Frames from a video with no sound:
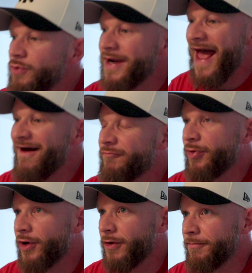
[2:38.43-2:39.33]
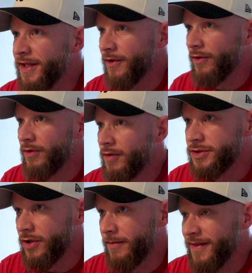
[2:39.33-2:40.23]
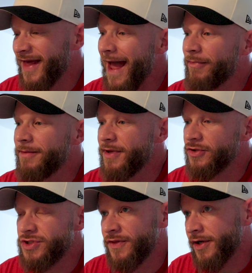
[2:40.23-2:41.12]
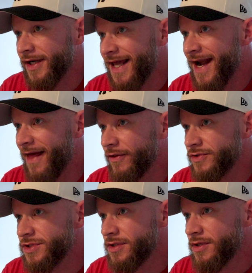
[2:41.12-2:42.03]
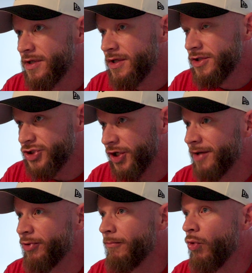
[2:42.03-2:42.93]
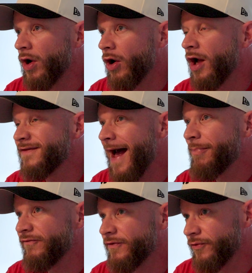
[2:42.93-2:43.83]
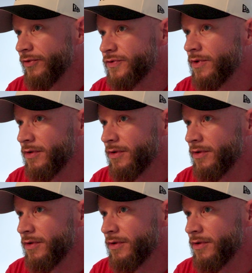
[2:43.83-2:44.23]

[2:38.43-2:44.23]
would have per meal? You know what I mean? Like how many meals do you think you're gonna get out of those? So you're gonna put more on top of your food as well?